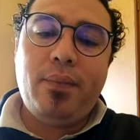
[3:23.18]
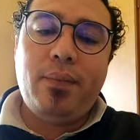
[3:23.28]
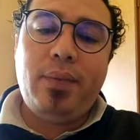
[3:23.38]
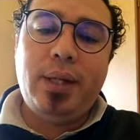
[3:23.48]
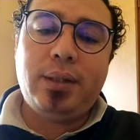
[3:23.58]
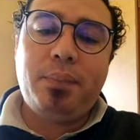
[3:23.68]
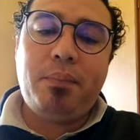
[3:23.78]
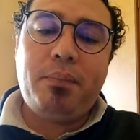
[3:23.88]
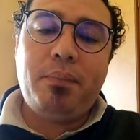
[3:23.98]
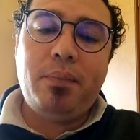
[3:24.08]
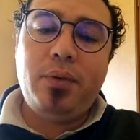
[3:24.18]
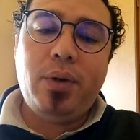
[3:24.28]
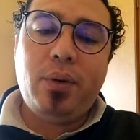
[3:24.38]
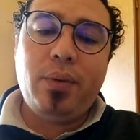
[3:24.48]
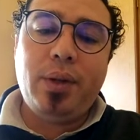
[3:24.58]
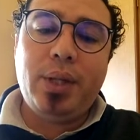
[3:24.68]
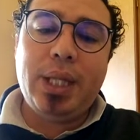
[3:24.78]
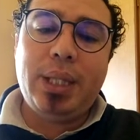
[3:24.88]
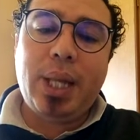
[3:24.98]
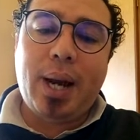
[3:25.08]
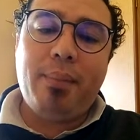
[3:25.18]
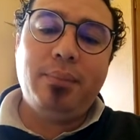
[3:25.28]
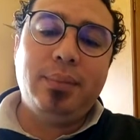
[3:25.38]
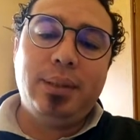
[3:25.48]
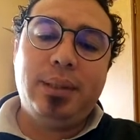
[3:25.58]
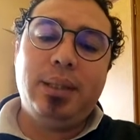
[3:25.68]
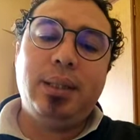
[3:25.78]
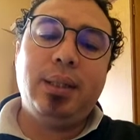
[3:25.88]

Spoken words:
There's a, the drums